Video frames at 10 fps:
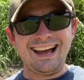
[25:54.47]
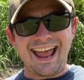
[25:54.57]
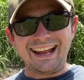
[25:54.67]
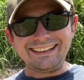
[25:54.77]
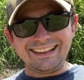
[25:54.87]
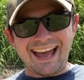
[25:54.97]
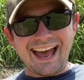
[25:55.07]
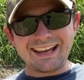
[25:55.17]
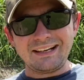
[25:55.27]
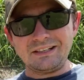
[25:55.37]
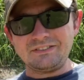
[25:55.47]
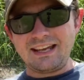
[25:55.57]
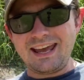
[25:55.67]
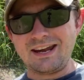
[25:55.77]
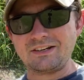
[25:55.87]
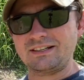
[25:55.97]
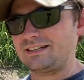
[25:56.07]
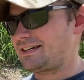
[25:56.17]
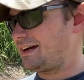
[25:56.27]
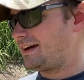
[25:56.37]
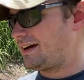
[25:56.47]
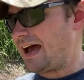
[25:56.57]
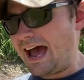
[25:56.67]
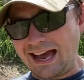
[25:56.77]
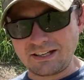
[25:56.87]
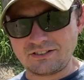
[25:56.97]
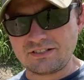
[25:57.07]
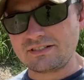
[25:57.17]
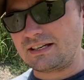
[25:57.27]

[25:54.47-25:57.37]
a lack of inherent accuracy.